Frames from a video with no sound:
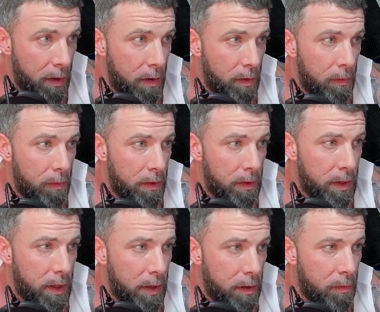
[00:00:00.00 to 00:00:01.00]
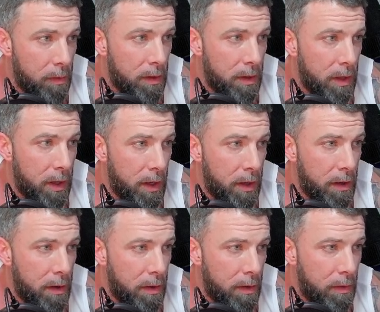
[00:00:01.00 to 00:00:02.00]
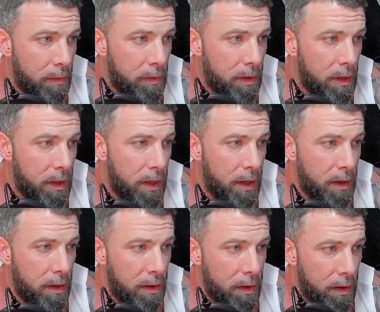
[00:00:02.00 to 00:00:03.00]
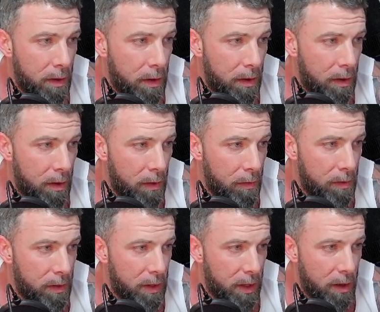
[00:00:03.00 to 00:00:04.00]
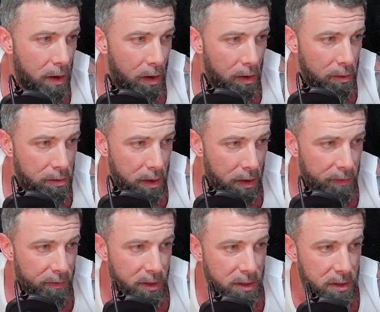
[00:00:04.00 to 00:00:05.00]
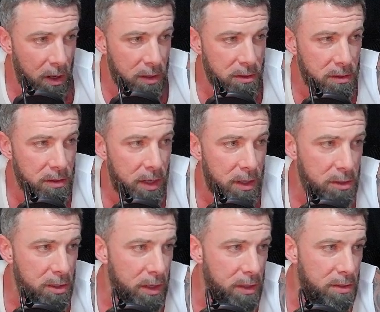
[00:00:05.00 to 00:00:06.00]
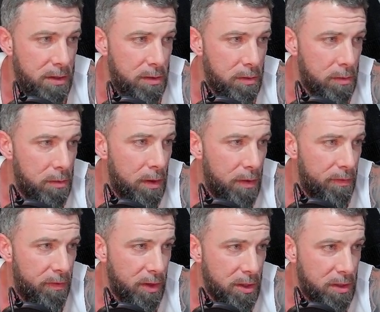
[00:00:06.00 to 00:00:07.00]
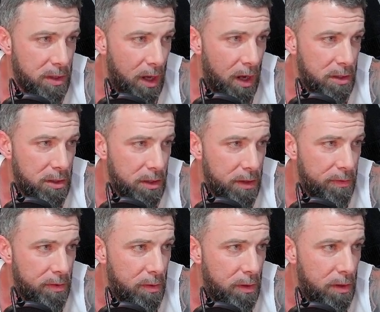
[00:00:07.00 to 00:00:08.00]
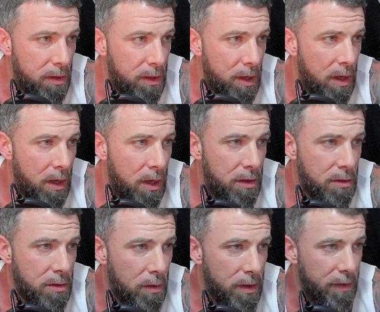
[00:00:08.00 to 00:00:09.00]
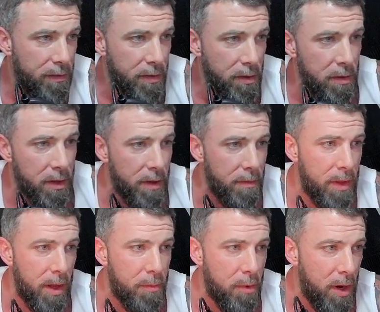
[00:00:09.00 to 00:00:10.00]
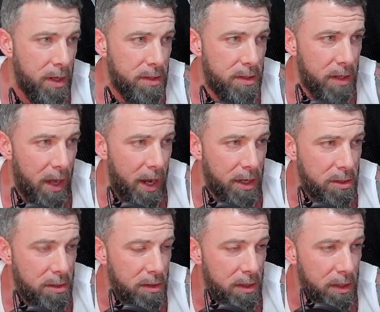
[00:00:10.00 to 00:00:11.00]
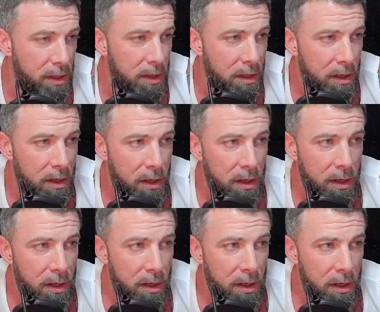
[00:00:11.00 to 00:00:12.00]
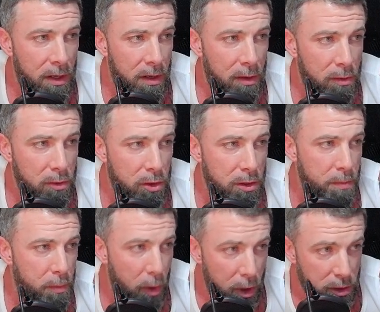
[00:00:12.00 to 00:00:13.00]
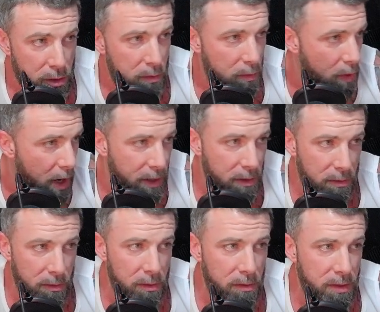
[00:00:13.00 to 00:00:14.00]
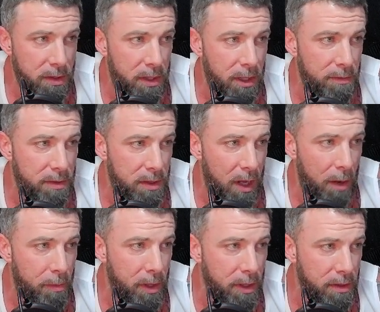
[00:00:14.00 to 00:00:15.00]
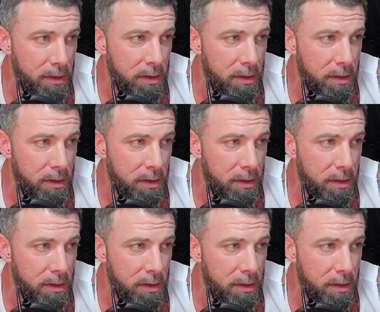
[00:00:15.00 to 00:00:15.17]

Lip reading: One there, one there, one there, one there. All those unfinished auctions had a chance to finish the auction. If you look, there's only a few of them that price actually just pushed right through instead of stopping and